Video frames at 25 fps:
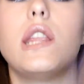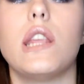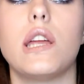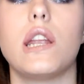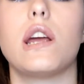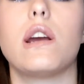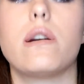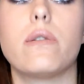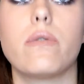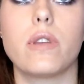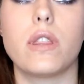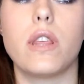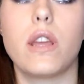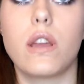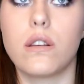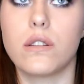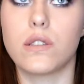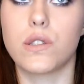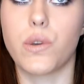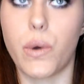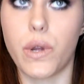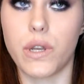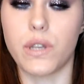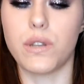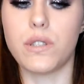that everything is
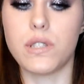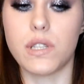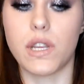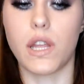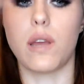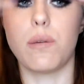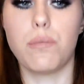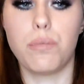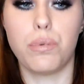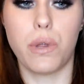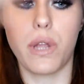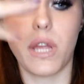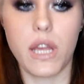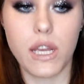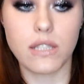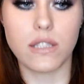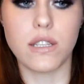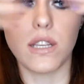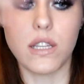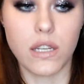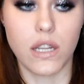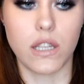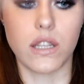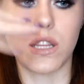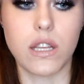going to stay in place
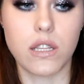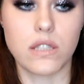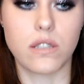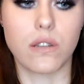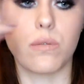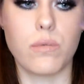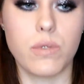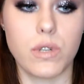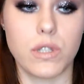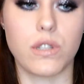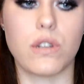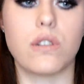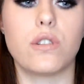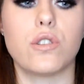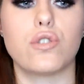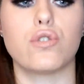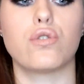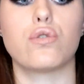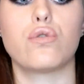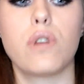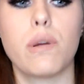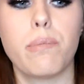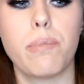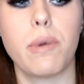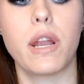and nothing is going to start
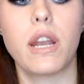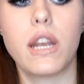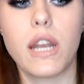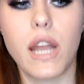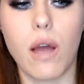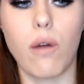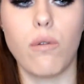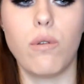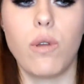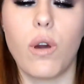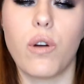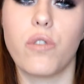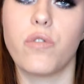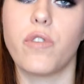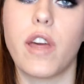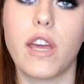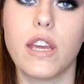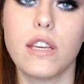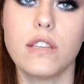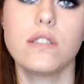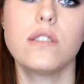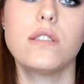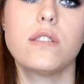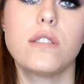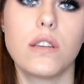dripping down your
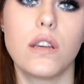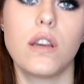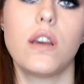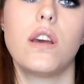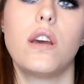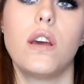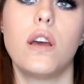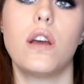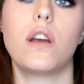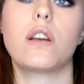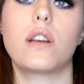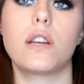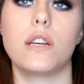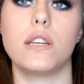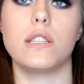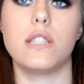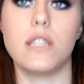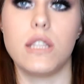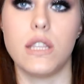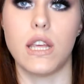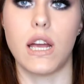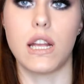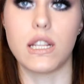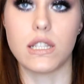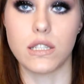face, because
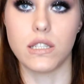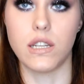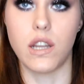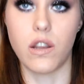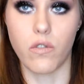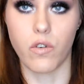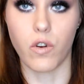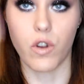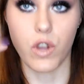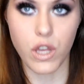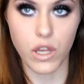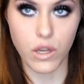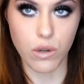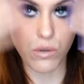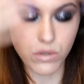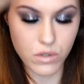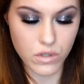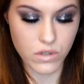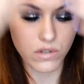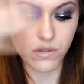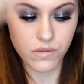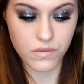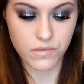that's never cute.